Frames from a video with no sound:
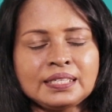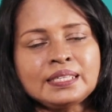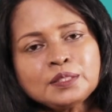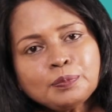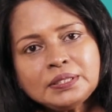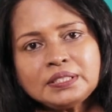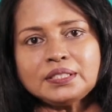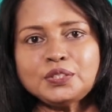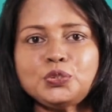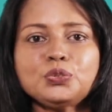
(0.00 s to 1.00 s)
let me
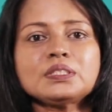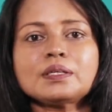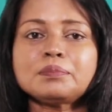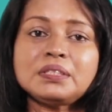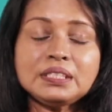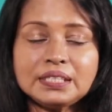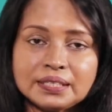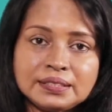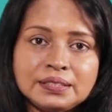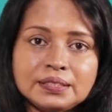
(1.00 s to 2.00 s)
teach you something
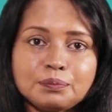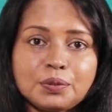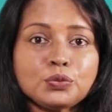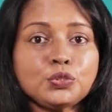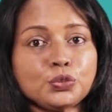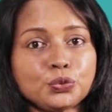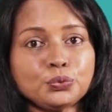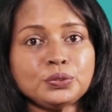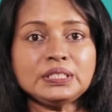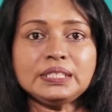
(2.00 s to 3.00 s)
else about
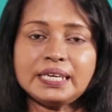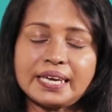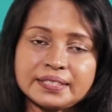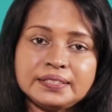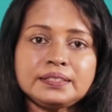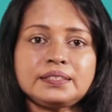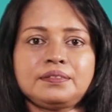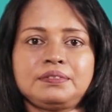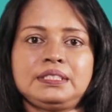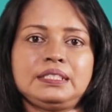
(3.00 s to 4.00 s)
using
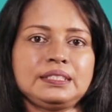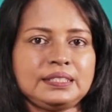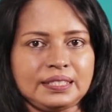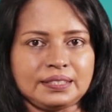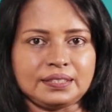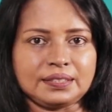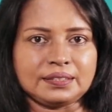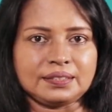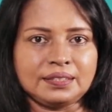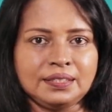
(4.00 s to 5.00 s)
adjectives in a
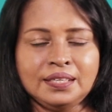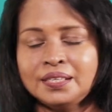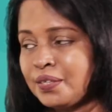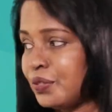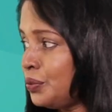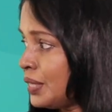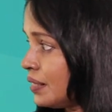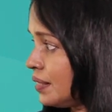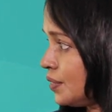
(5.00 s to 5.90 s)
sentence. Now look at